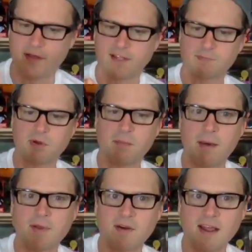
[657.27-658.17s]
Put him
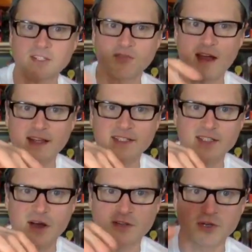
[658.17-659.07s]
up here next to Rex.
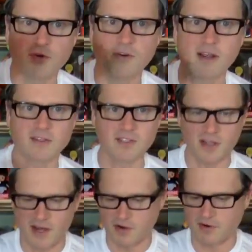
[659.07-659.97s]
He's also green. There's a
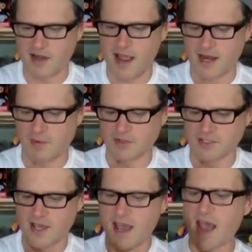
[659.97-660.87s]
lot of green
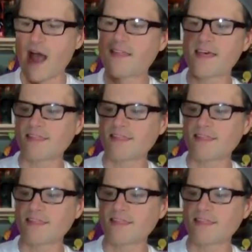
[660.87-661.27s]
animals. And